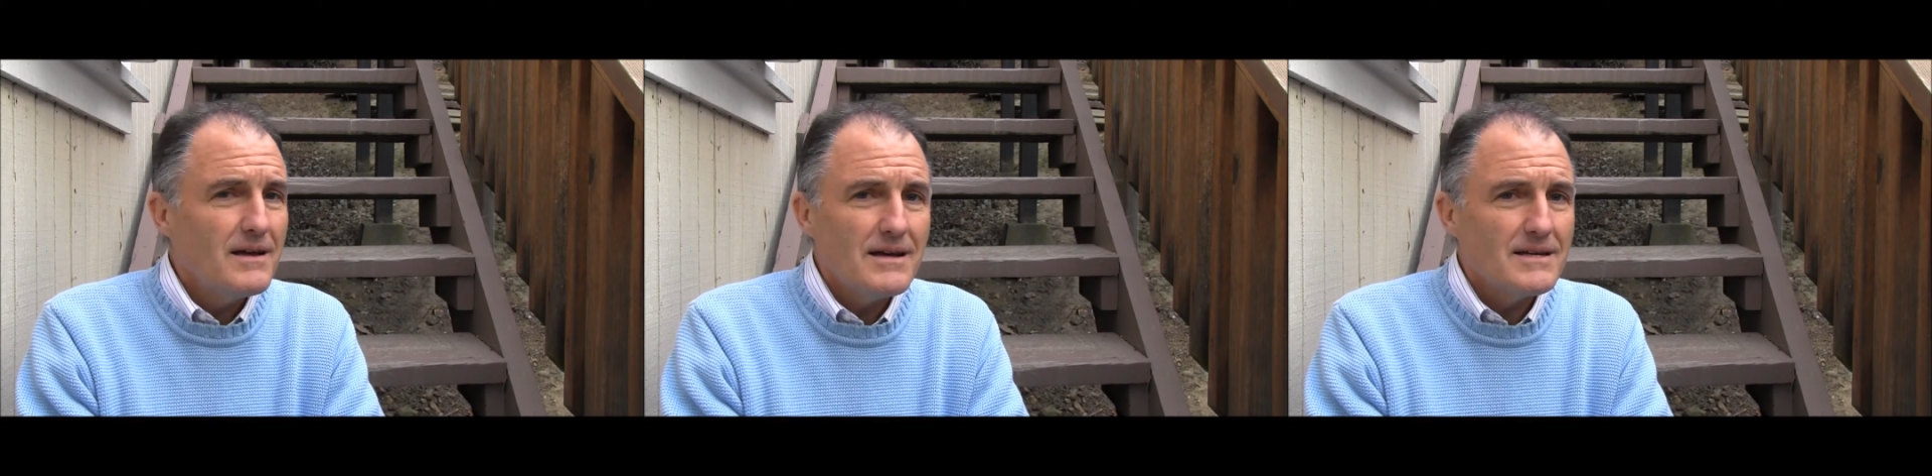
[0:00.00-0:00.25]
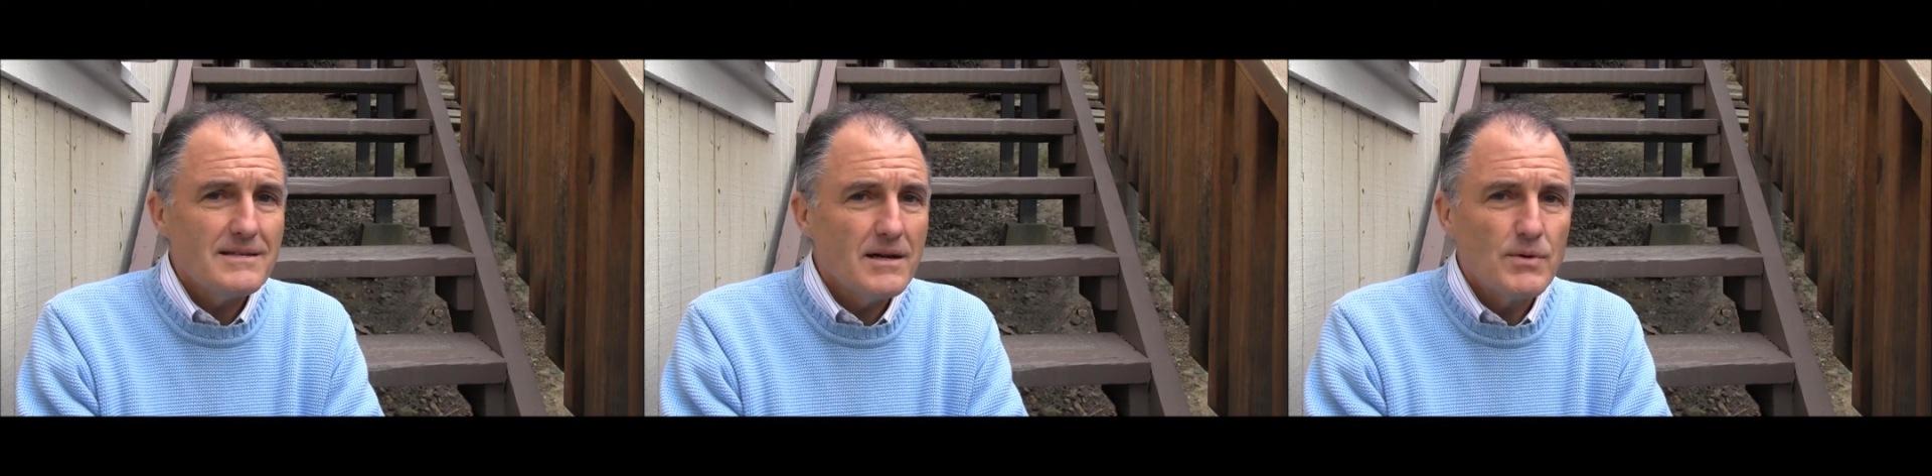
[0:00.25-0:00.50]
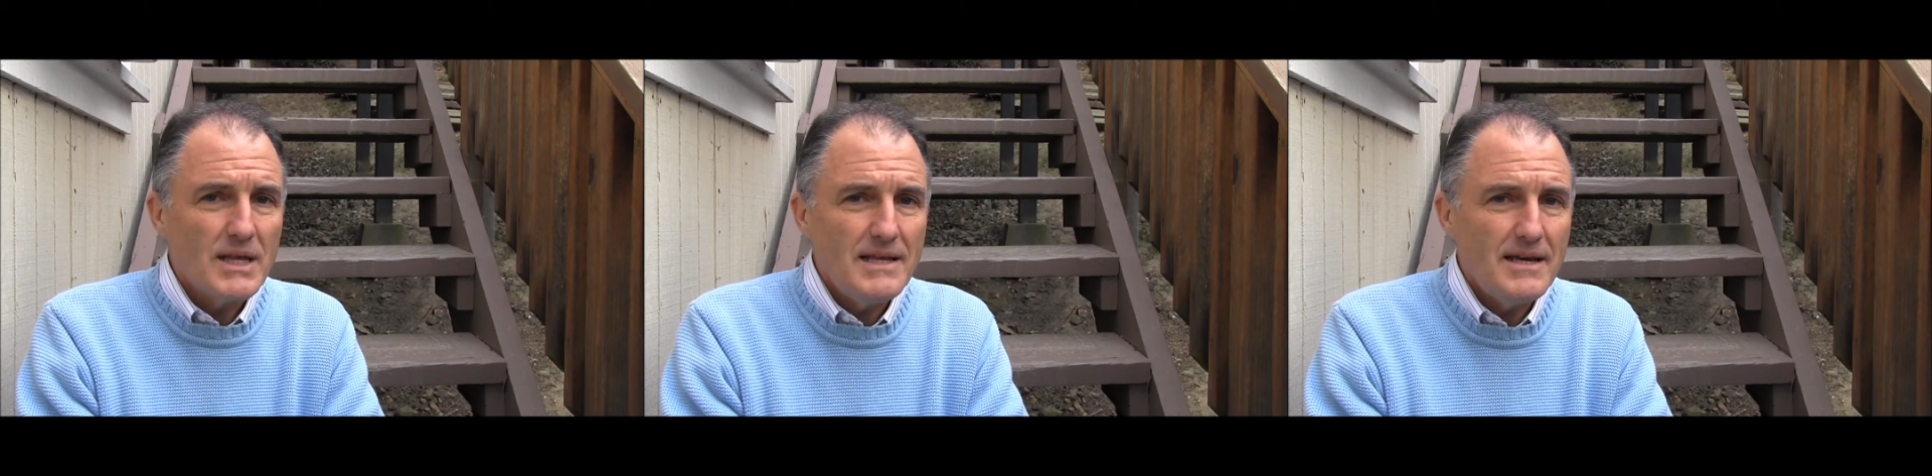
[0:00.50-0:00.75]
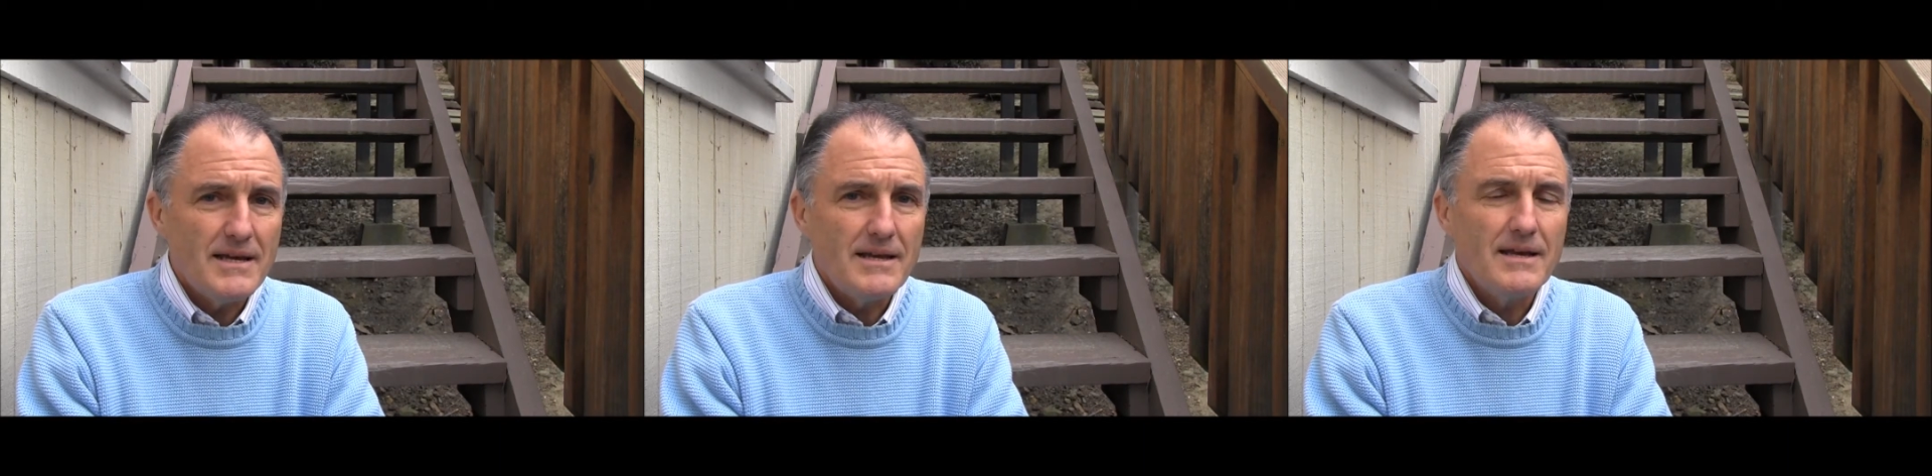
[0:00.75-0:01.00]
That's not what he
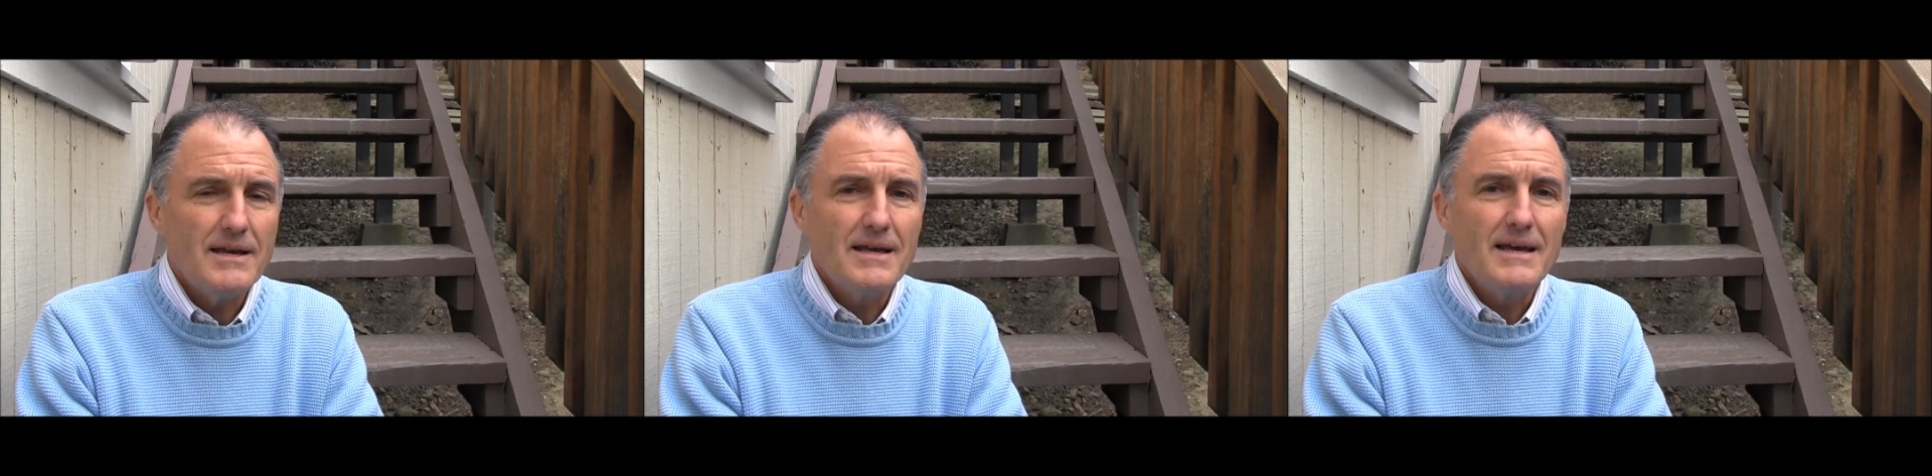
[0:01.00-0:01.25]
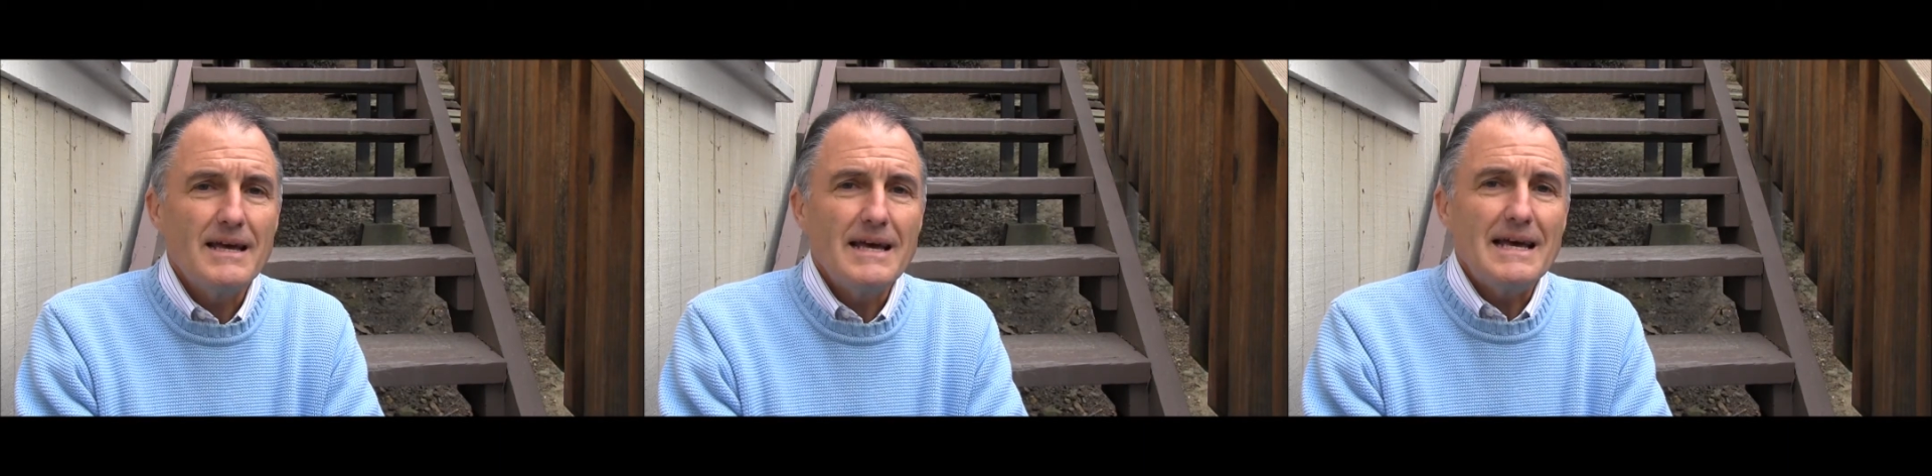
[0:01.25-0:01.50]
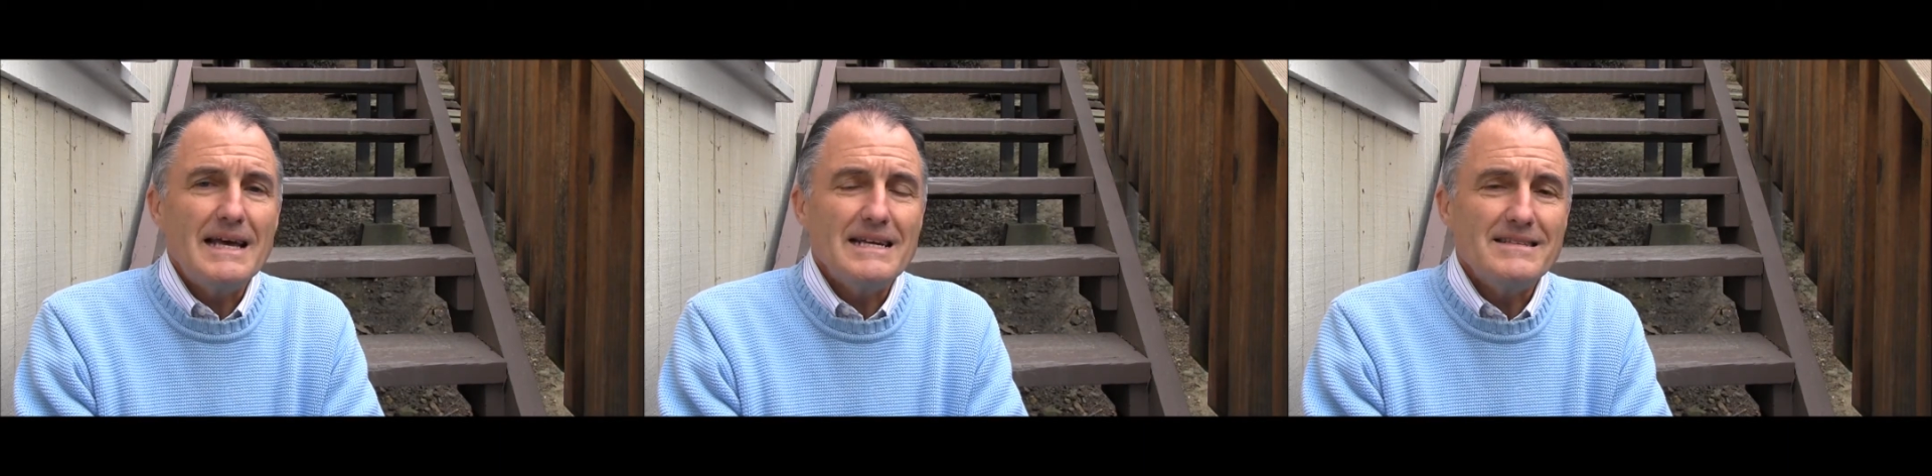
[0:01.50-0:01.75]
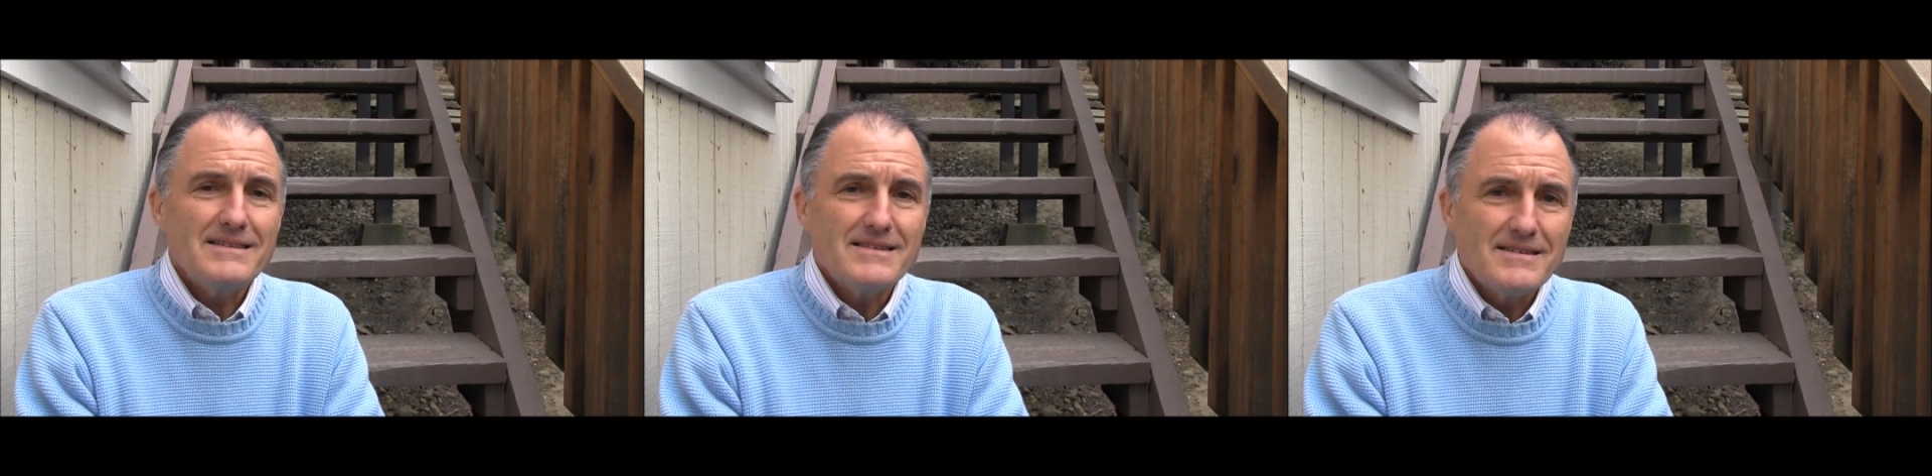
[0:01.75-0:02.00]
did.
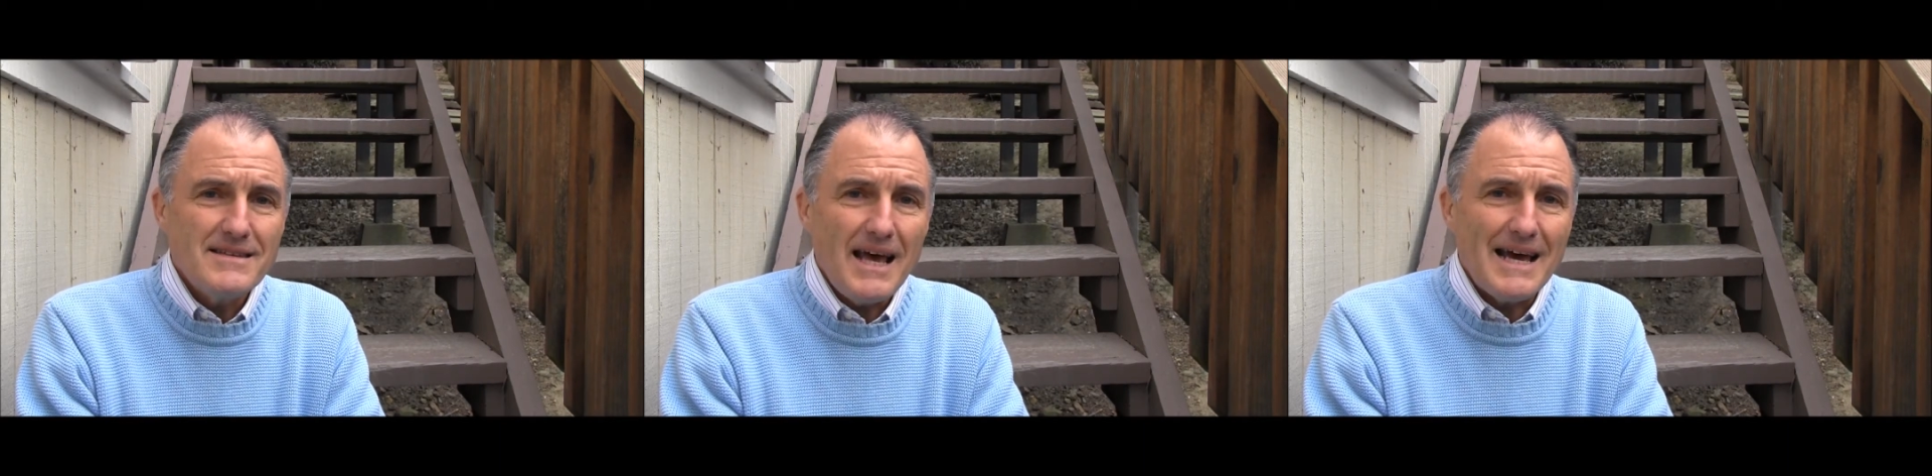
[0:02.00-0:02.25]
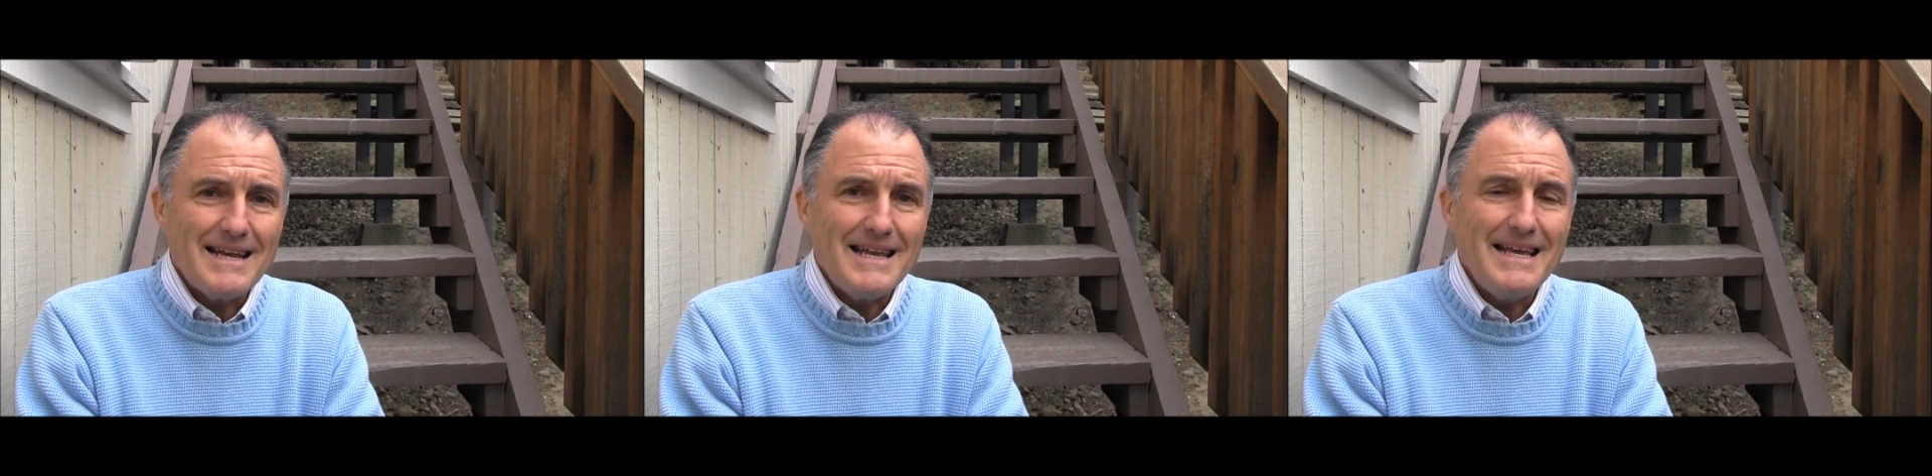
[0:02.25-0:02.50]
Instead,